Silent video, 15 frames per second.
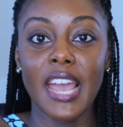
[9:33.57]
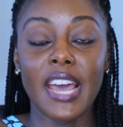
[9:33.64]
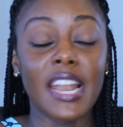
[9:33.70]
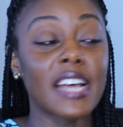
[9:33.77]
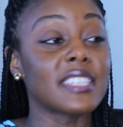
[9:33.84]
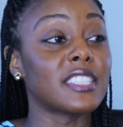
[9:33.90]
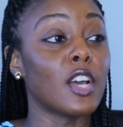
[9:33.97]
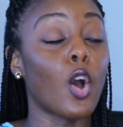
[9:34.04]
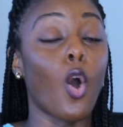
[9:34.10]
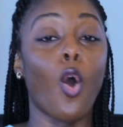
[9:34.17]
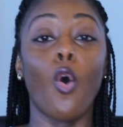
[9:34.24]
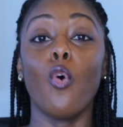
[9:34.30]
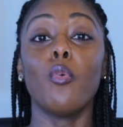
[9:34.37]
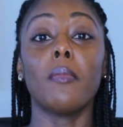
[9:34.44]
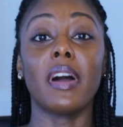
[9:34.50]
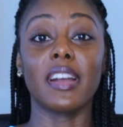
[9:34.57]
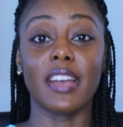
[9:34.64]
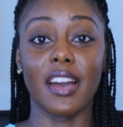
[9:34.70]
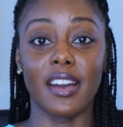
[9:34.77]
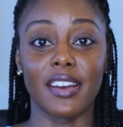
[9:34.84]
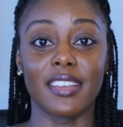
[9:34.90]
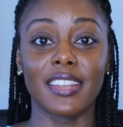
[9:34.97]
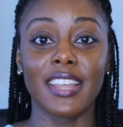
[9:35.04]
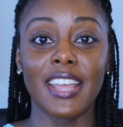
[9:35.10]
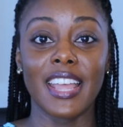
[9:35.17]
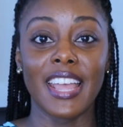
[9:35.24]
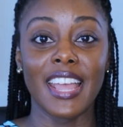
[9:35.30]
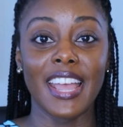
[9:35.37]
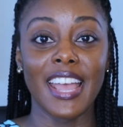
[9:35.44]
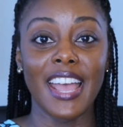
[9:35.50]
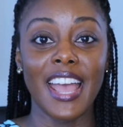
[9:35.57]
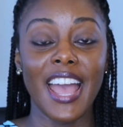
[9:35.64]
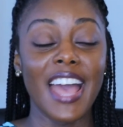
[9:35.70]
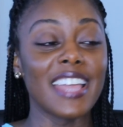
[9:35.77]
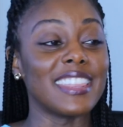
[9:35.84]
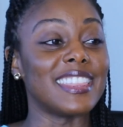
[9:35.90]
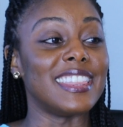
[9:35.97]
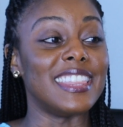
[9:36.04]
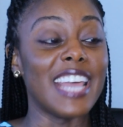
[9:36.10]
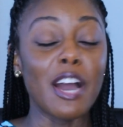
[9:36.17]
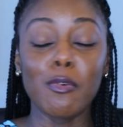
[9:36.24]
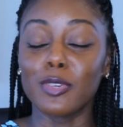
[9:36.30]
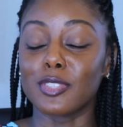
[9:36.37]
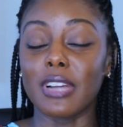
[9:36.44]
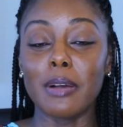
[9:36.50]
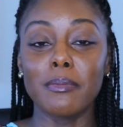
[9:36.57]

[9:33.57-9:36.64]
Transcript: And I said, oh my God, that was,